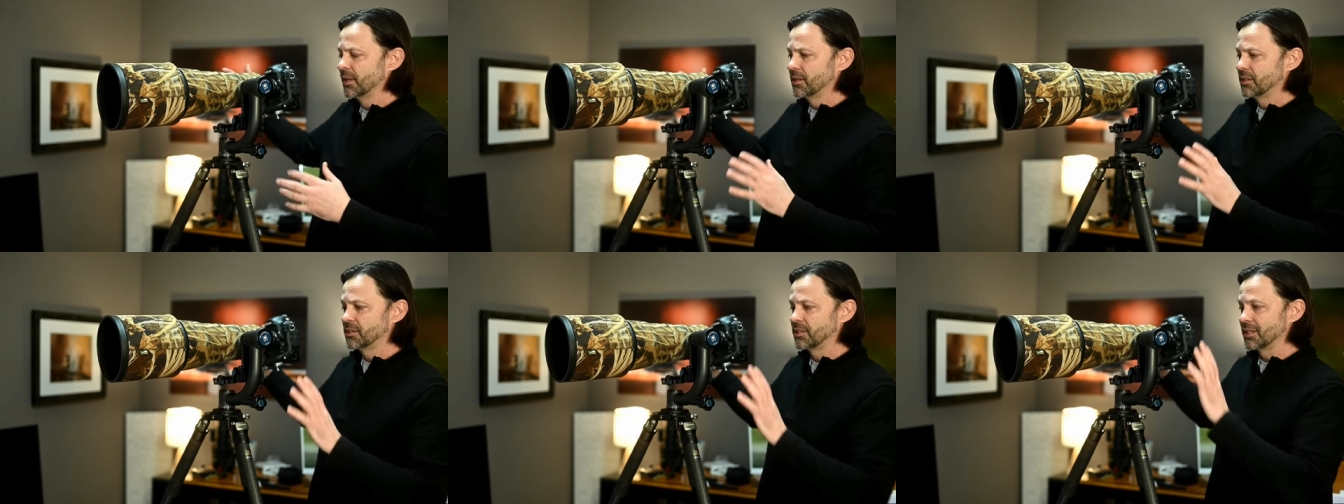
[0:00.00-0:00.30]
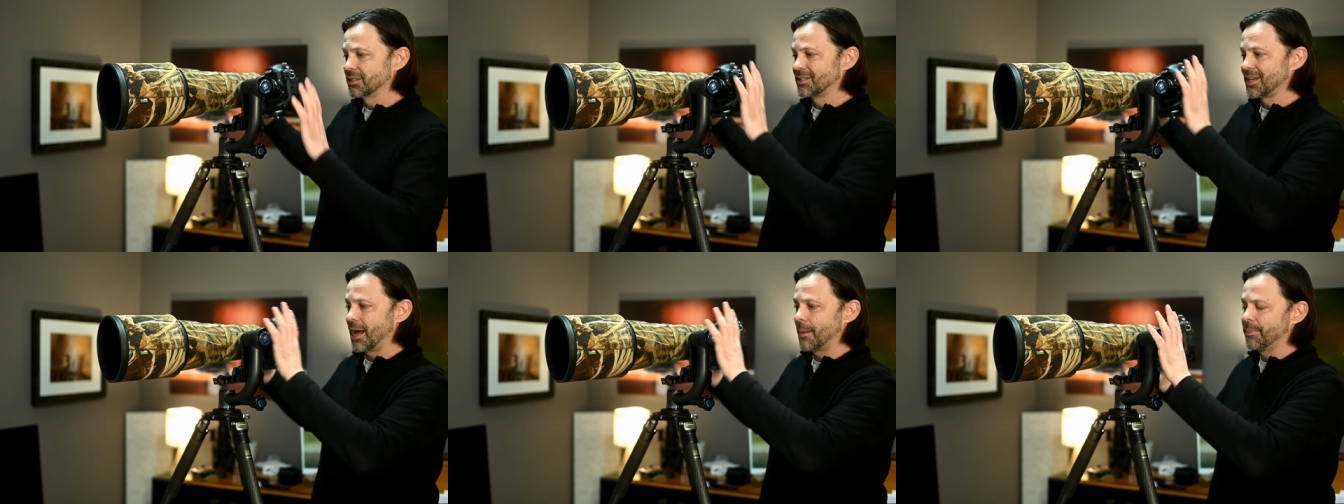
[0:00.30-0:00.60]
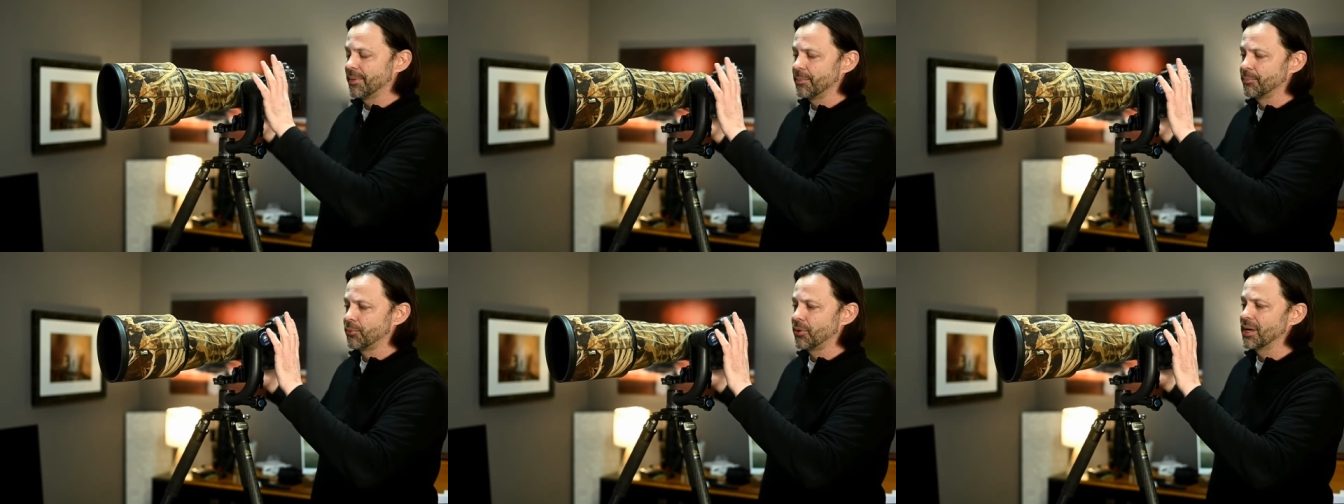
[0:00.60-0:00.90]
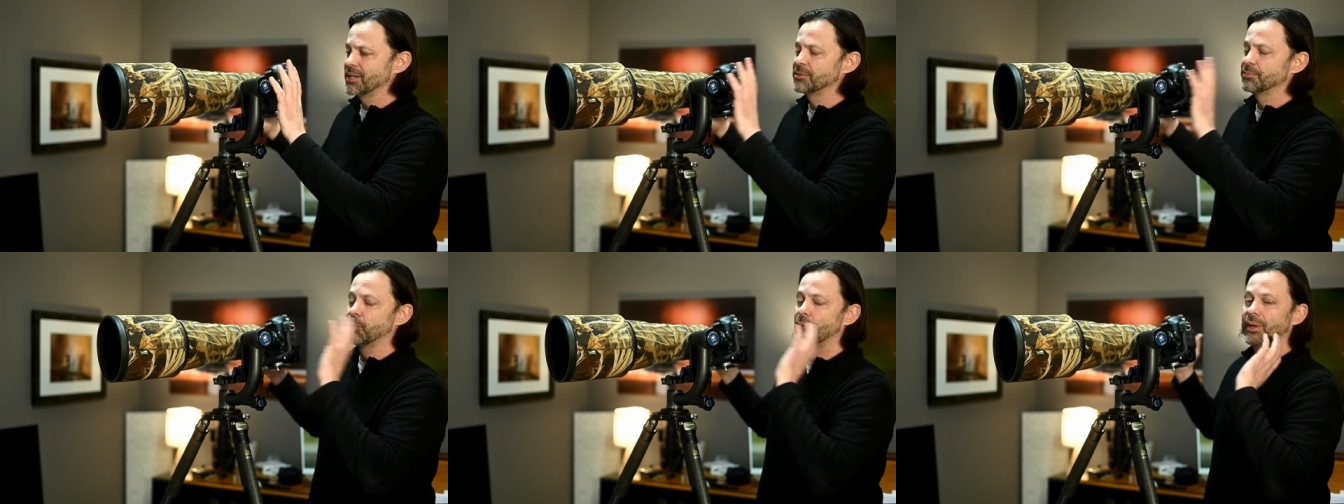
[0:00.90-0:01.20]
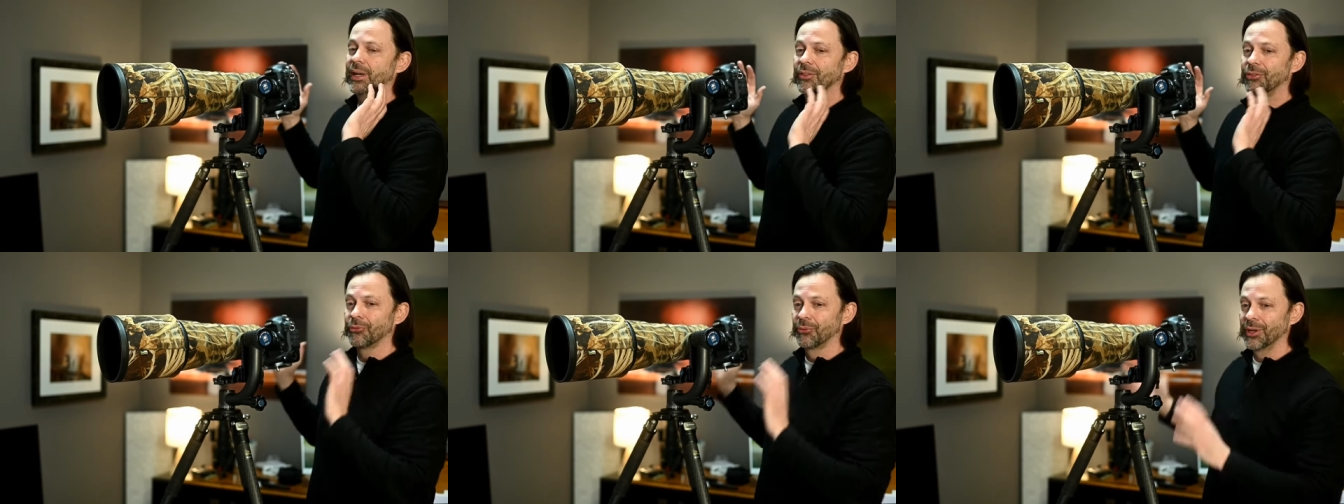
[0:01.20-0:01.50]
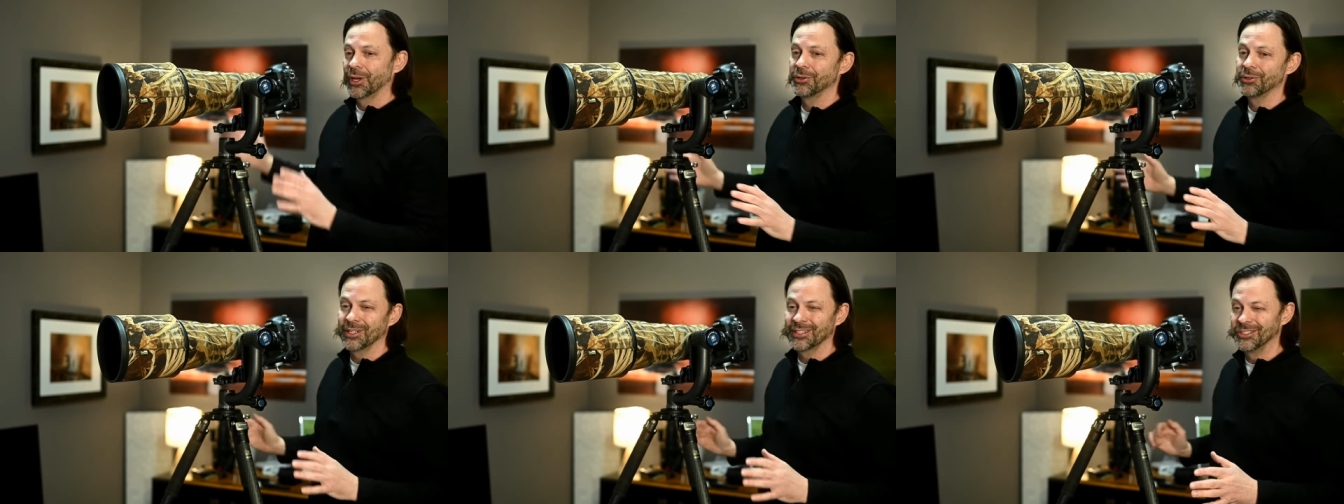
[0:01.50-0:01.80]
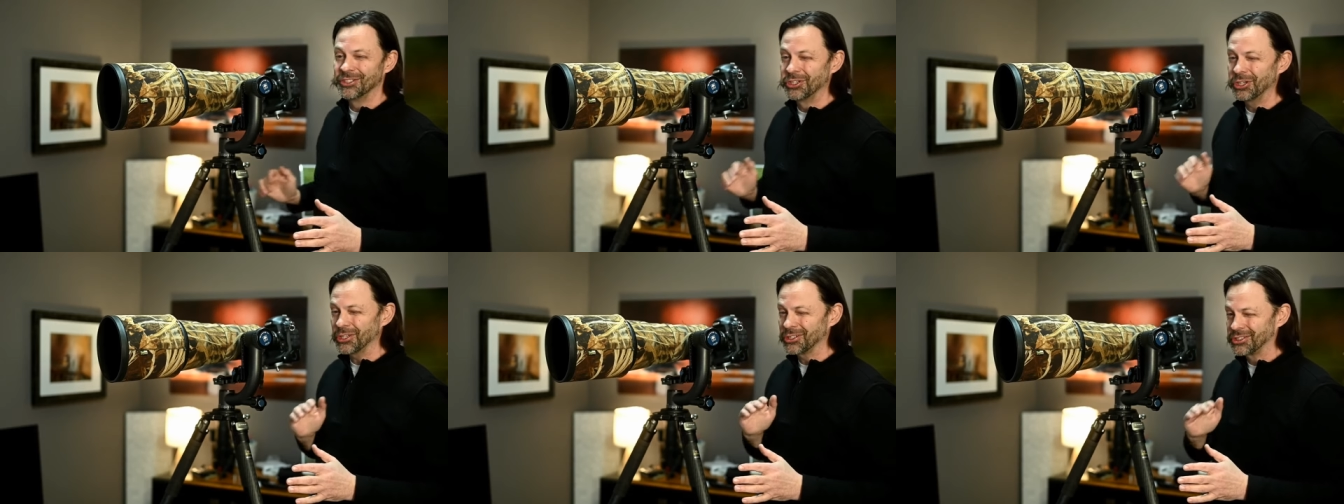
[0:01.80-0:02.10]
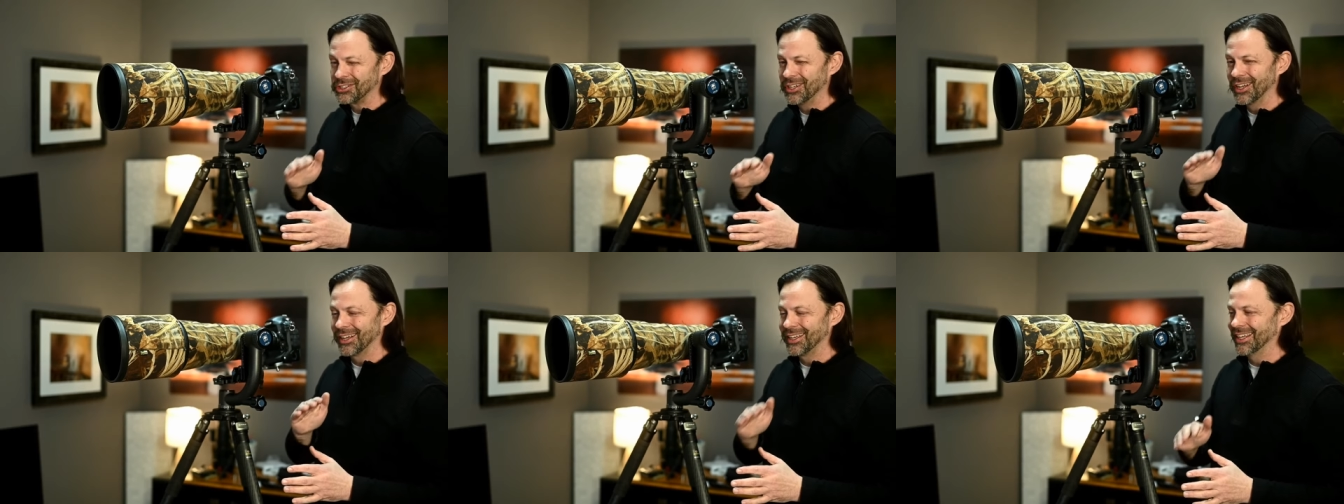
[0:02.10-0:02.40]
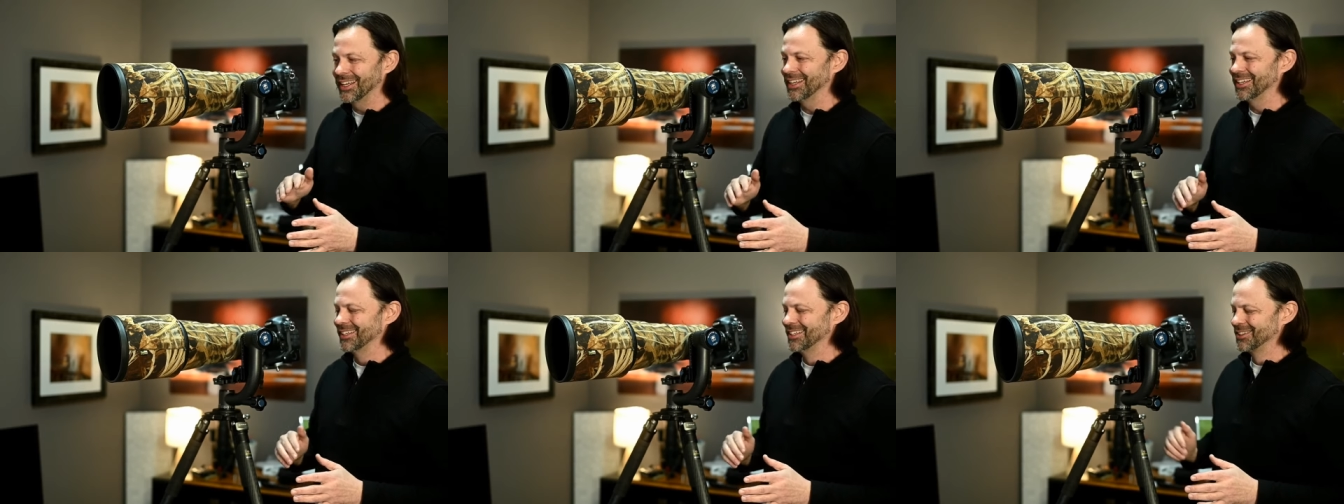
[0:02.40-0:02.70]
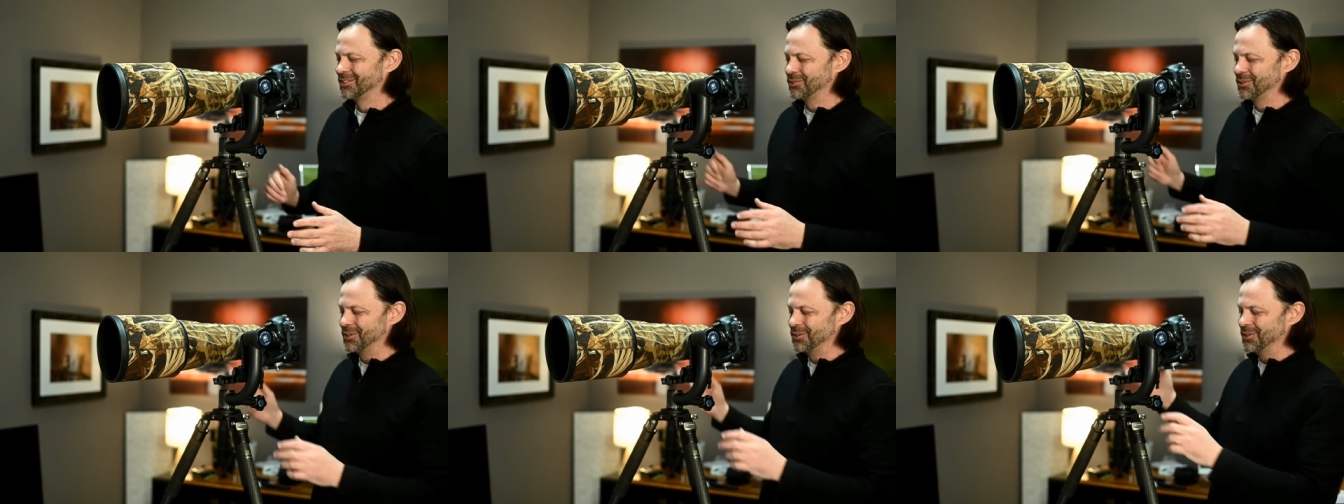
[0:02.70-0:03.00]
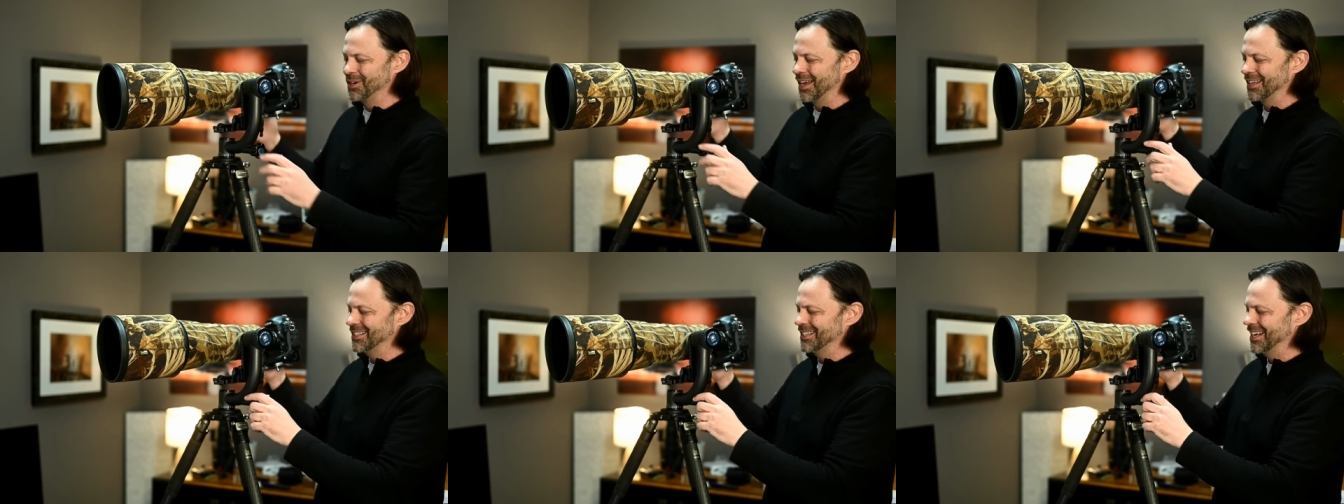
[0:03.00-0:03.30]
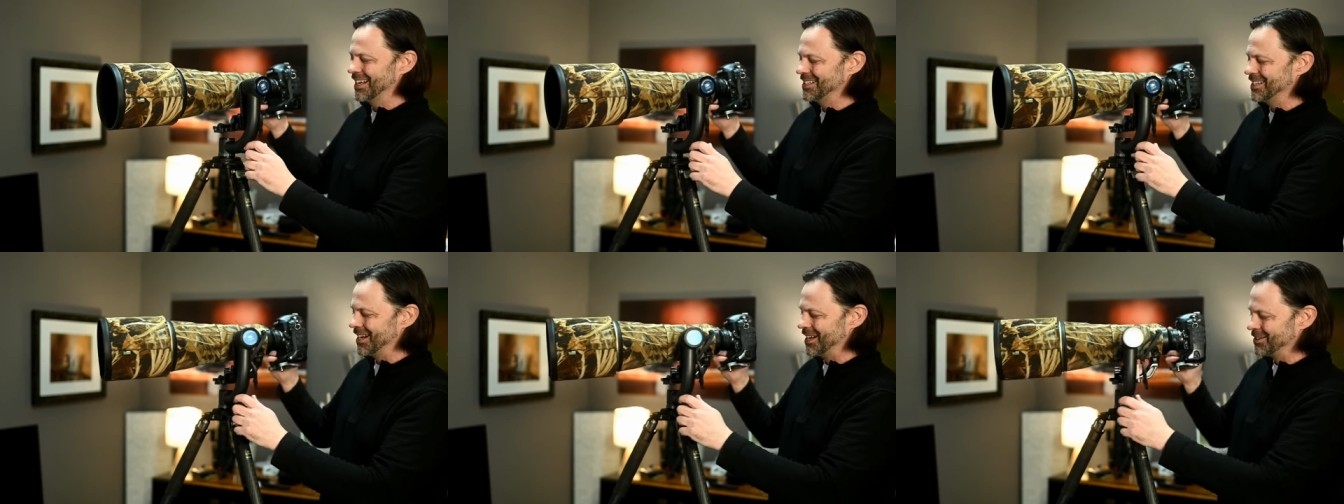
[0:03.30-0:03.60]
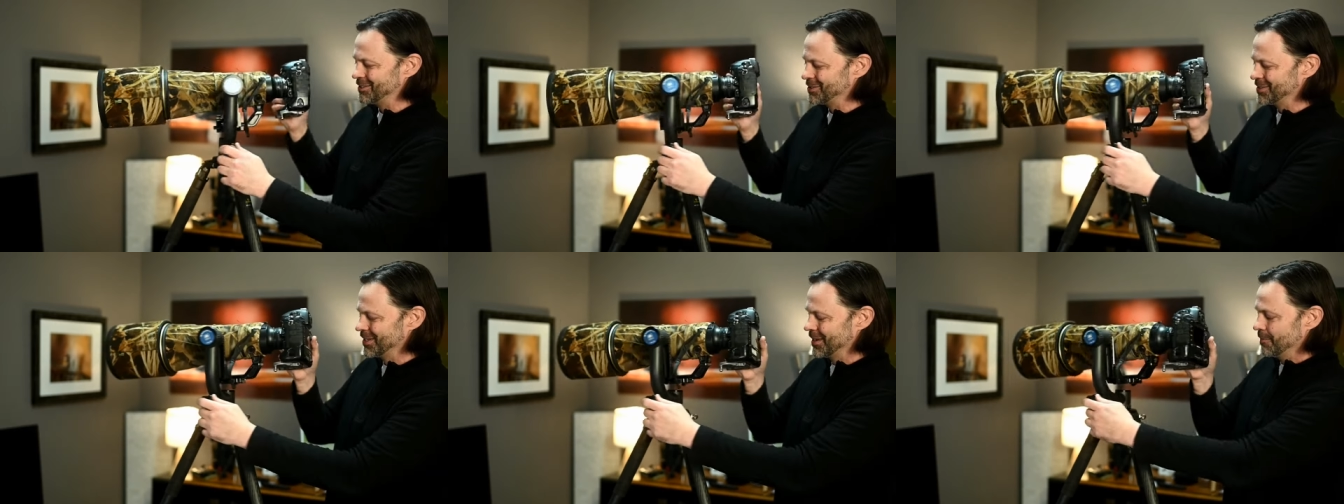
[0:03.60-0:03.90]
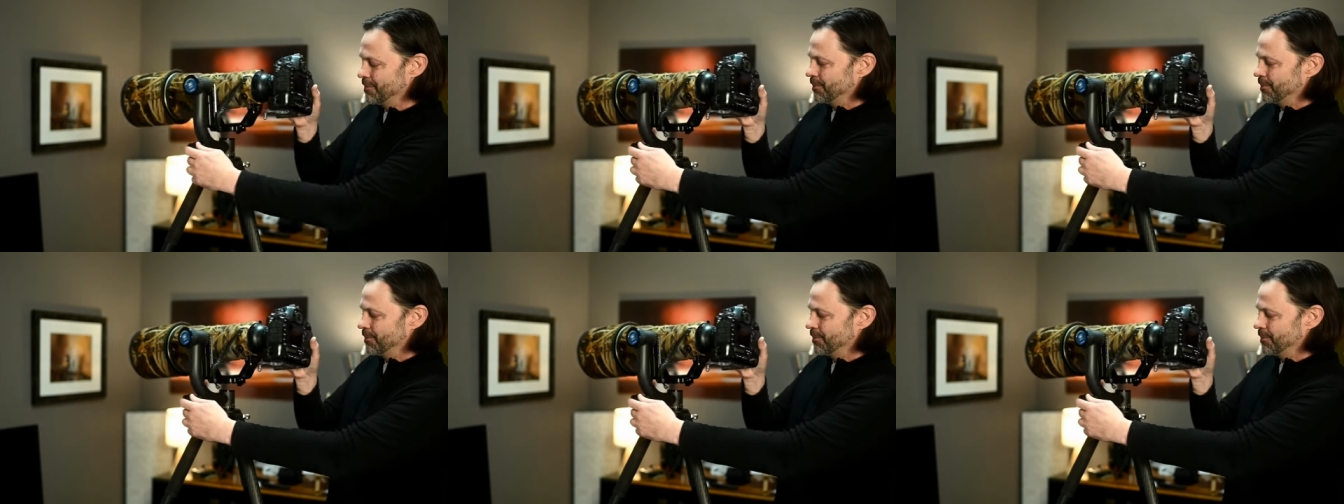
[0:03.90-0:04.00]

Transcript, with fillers: It's the top of the price point at 300. It just snuck in, $399.